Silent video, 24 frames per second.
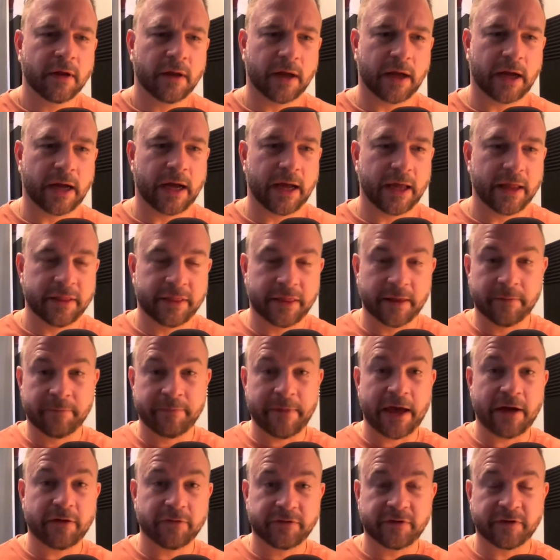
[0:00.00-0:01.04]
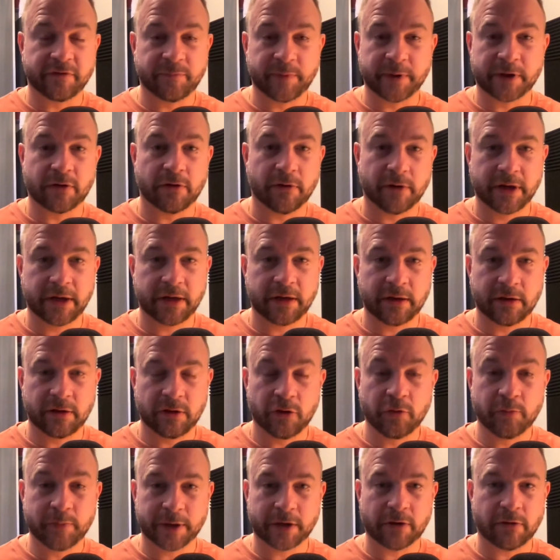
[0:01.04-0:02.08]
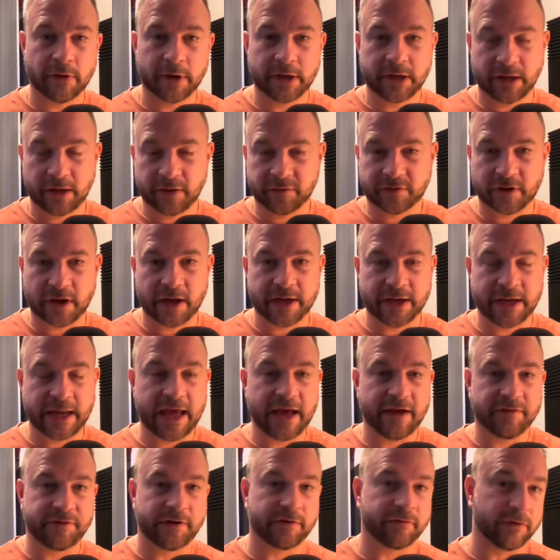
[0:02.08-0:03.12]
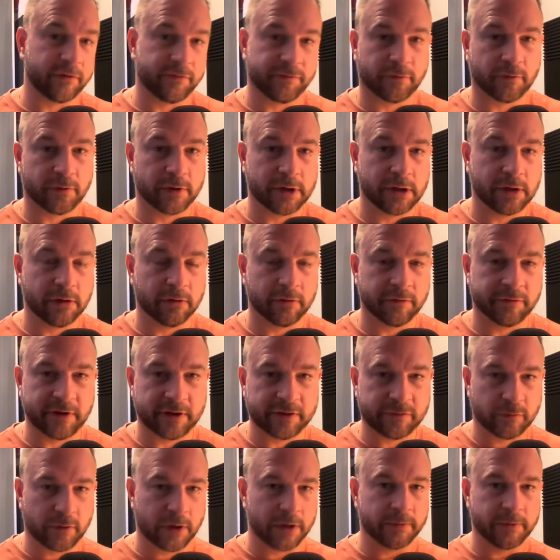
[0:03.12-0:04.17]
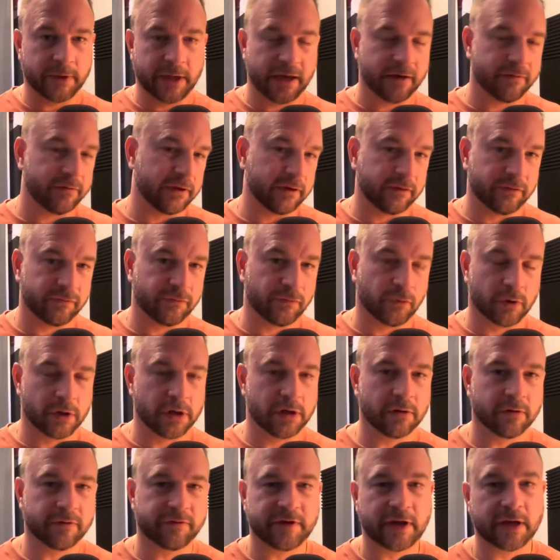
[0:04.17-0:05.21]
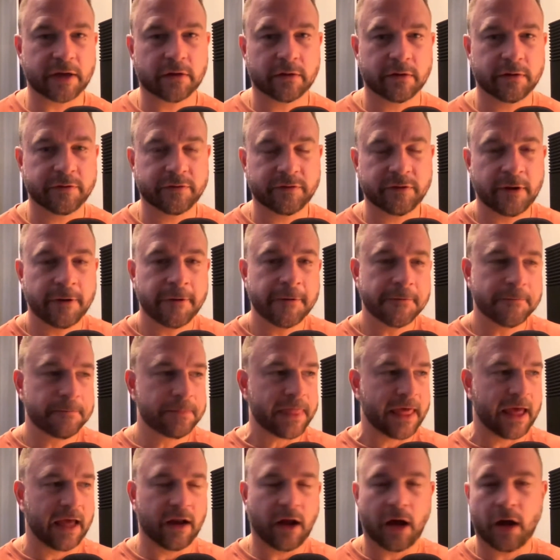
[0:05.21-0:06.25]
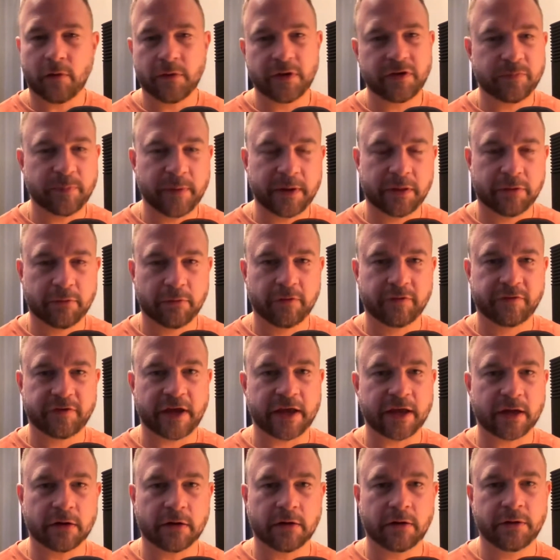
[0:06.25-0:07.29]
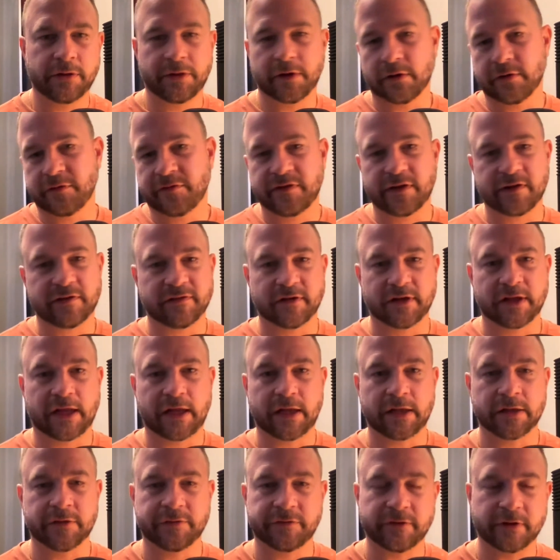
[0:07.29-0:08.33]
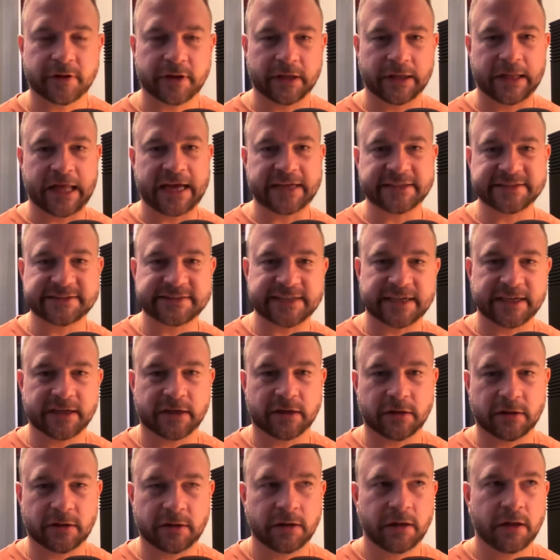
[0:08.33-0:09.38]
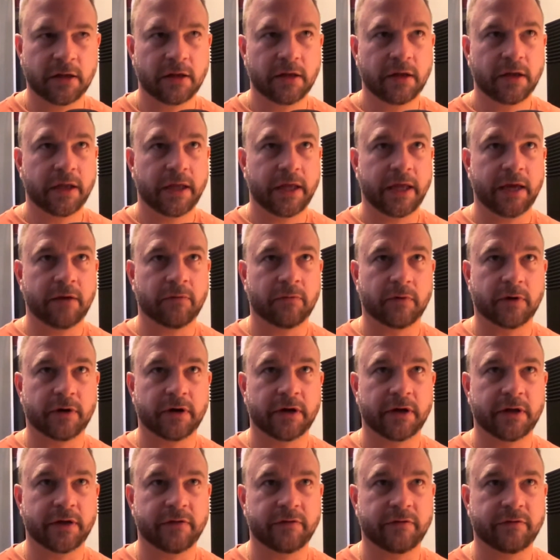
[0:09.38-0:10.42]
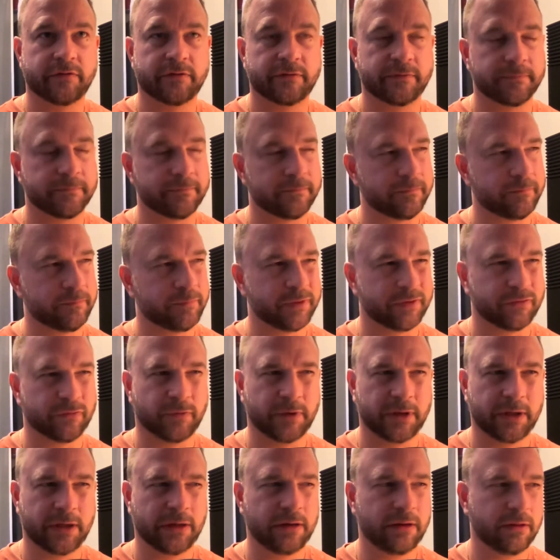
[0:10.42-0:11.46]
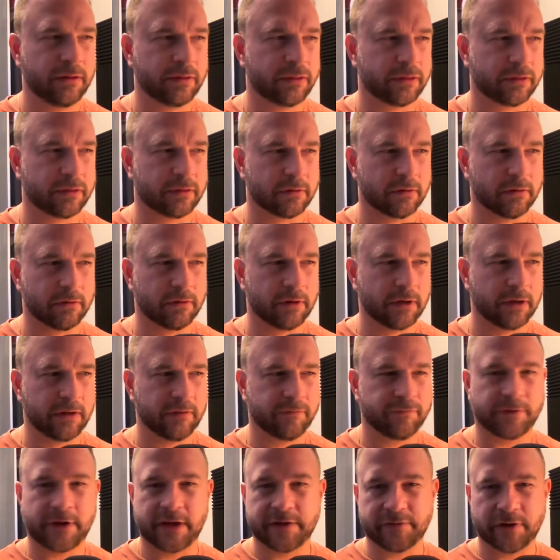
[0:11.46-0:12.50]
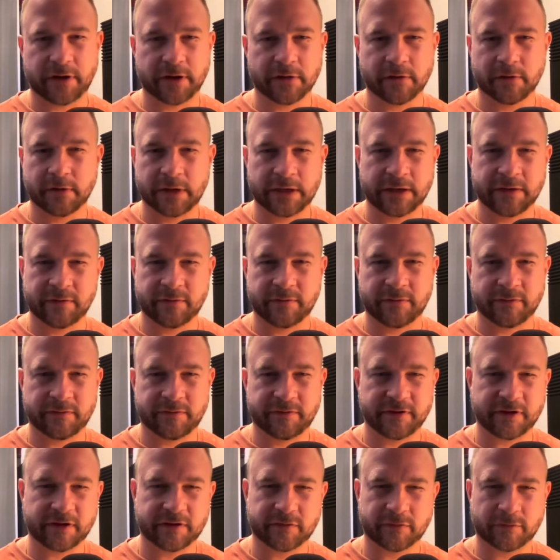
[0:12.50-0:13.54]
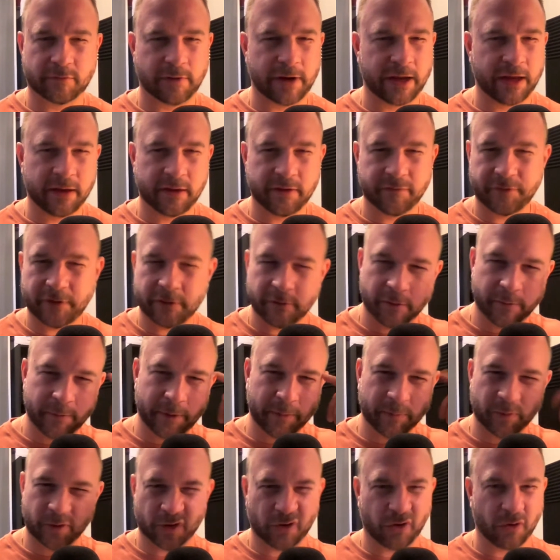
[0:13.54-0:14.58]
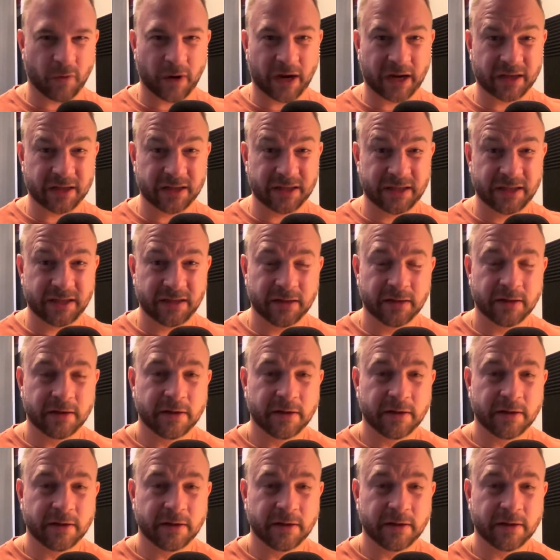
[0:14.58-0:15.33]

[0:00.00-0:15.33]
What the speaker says: The amount of Bitcoin, new Bitcoin, is cut in half every 4 years. That's why we have these 4-year cycles. And always mid-through cycle, there's this lull. So the last cycle, it was between 3,500 and $6,000, if I remember correctly.